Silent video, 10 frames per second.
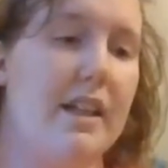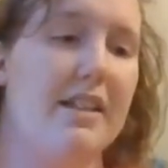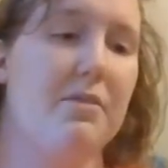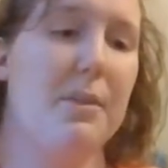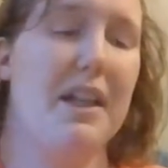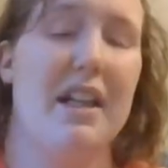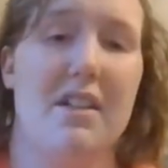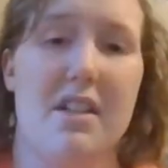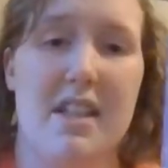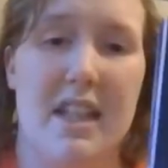If Miguel
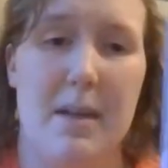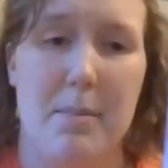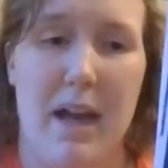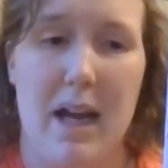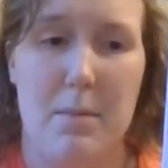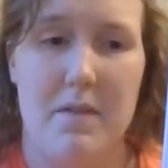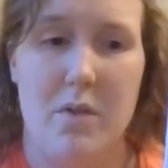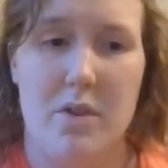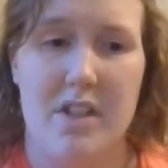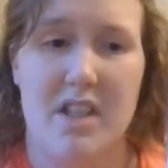doesn't get back
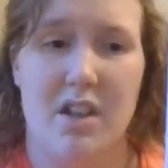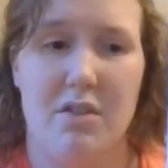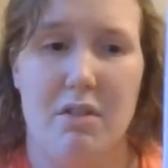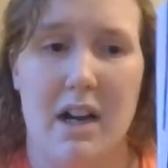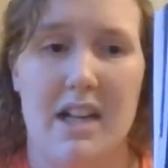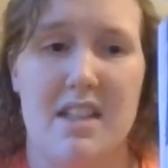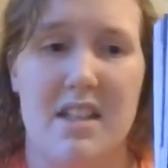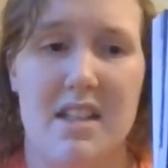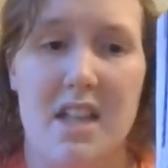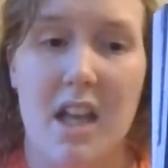before the sun
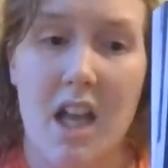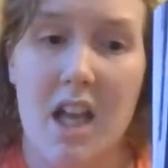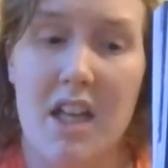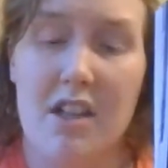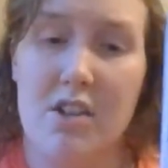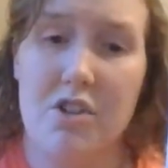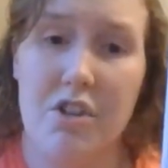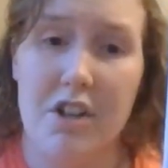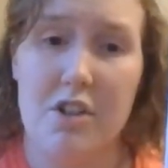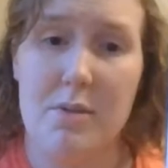rises, He'll
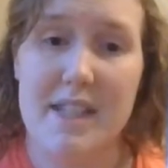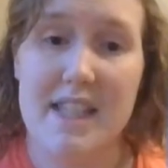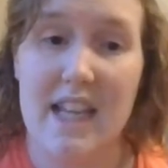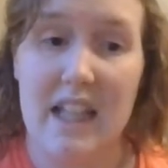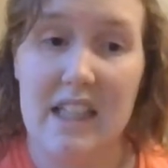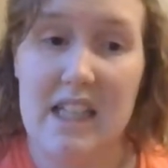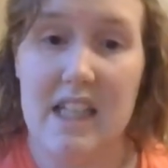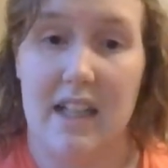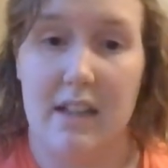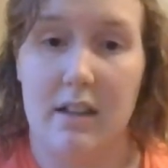turn into a
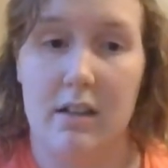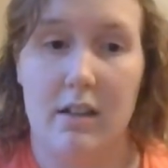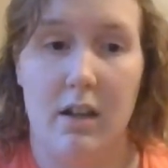skeleton.